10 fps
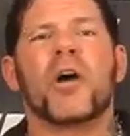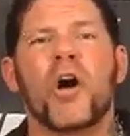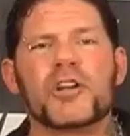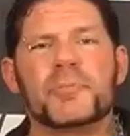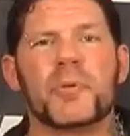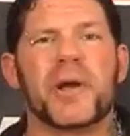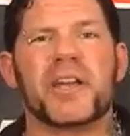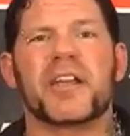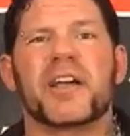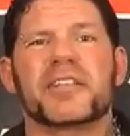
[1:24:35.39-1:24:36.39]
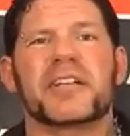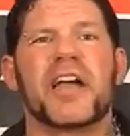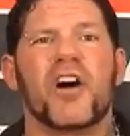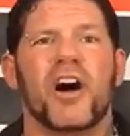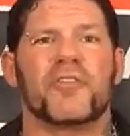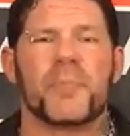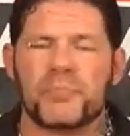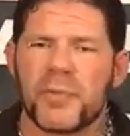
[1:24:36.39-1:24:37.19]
Always be ready to cut the guy off.